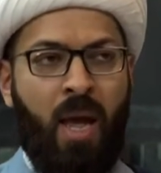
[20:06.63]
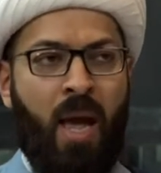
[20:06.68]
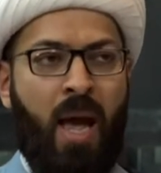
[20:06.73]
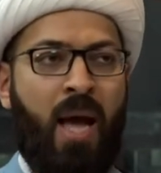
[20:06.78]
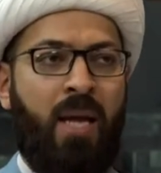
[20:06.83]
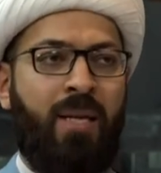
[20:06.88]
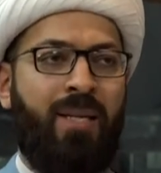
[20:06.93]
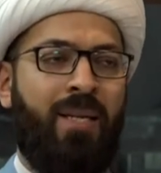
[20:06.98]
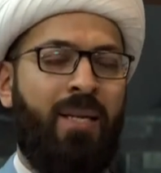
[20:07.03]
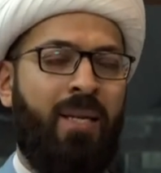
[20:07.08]

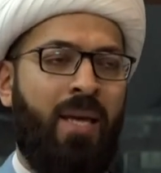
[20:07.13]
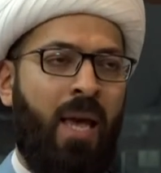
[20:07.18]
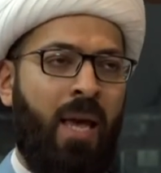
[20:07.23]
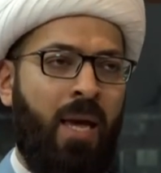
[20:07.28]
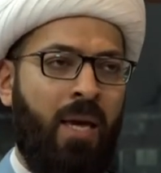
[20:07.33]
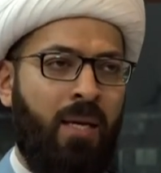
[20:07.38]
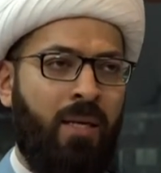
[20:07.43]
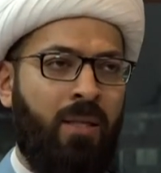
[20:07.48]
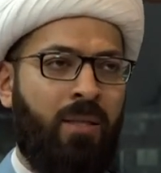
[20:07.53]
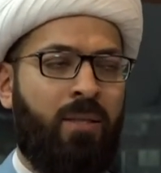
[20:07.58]
and he
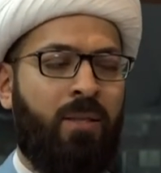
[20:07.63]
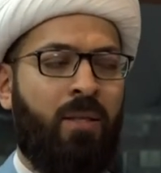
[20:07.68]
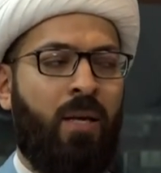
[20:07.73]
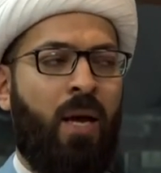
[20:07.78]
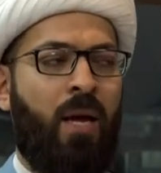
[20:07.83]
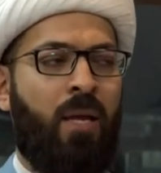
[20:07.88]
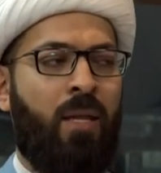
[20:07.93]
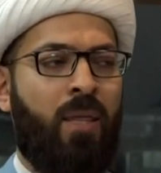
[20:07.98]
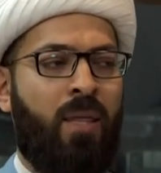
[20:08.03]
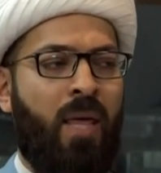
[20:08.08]
ate,
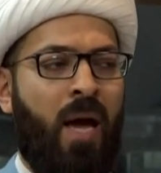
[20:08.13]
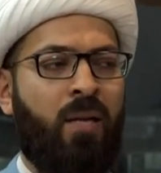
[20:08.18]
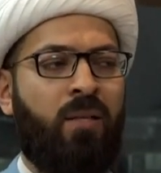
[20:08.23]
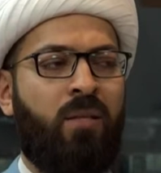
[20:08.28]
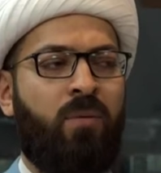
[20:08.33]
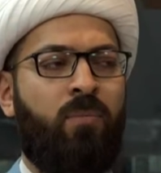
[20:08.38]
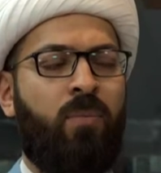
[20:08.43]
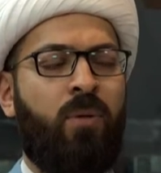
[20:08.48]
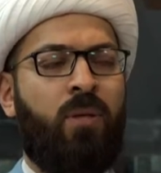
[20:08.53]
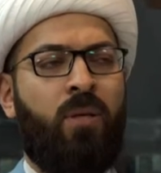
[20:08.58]
and that
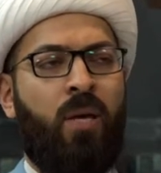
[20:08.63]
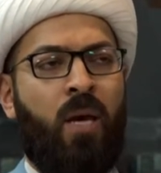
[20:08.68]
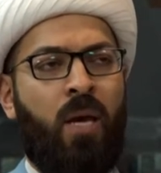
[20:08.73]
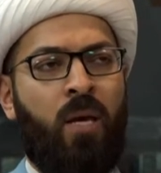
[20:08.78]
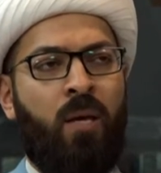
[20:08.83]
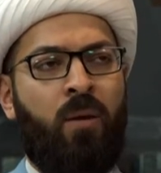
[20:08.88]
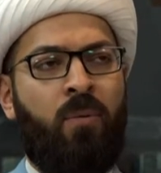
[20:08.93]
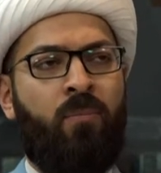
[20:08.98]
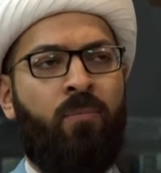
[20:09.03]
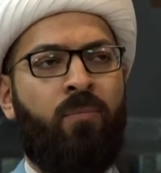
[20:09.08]

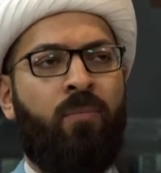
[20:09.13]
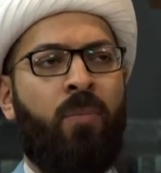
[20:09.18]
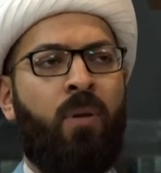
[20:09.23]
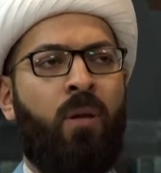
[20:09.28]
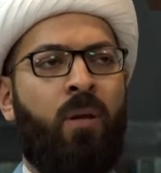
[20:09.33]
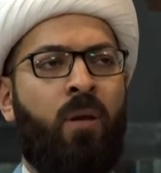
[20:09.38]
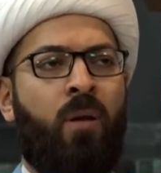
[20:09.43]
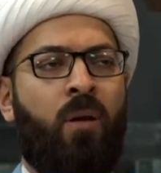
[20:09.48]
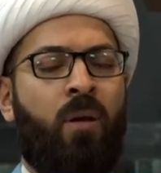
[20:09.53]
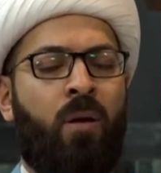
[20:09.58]
became
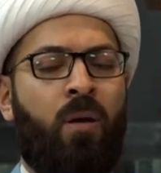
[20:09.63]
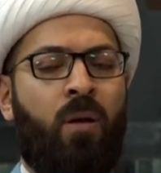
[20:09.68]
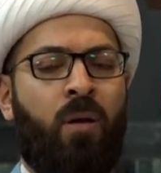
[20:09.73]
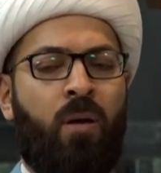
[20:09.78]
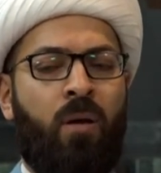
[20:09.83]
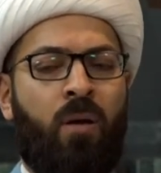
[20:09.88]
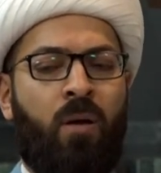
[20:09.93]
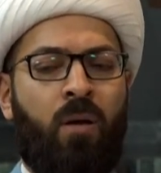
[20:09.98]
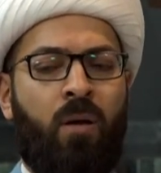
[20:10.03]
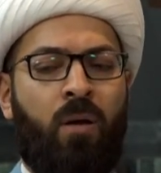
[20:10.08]

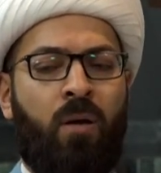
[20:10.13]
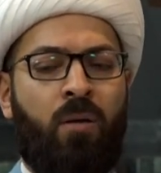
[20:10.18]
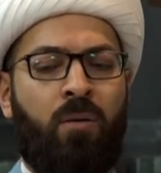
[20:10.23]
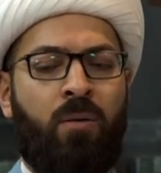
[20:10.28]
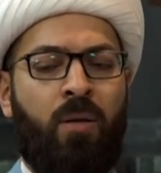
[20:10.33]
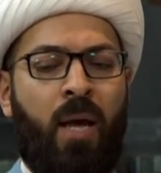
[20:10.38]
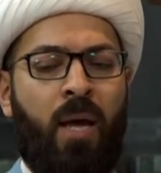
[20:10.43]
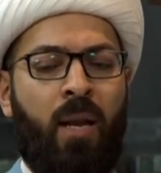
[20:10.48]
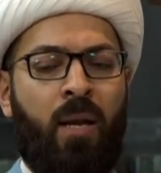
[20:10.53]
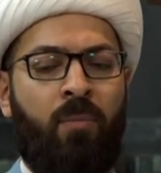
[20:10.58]
the
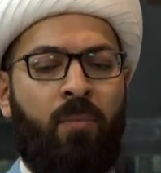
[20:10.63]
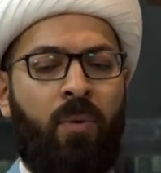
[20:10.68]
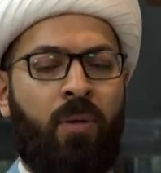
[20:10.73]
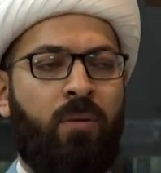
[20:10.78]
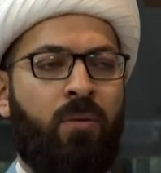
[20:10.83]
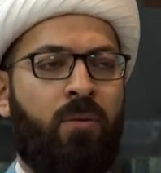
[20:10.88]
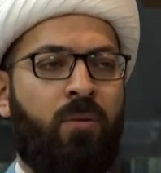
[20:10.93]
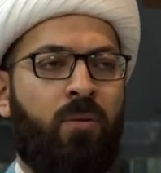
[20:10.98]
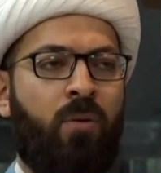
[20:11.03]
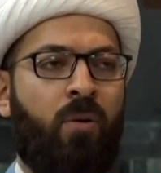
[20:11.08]

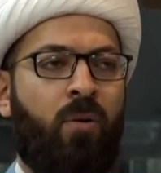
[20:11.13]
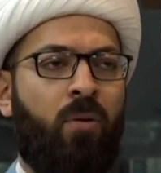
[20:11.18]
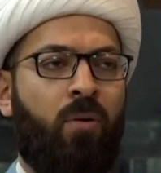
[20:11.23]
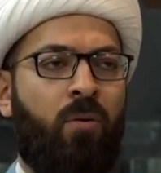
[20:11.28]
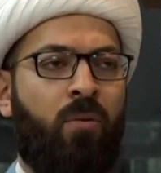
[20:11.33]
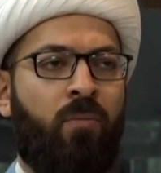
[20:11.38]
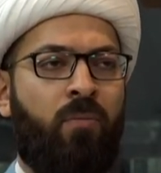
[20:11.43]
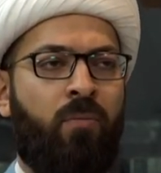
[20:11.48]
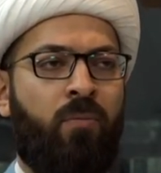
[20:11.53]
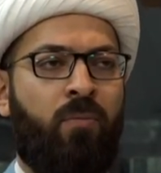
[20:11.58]
elements of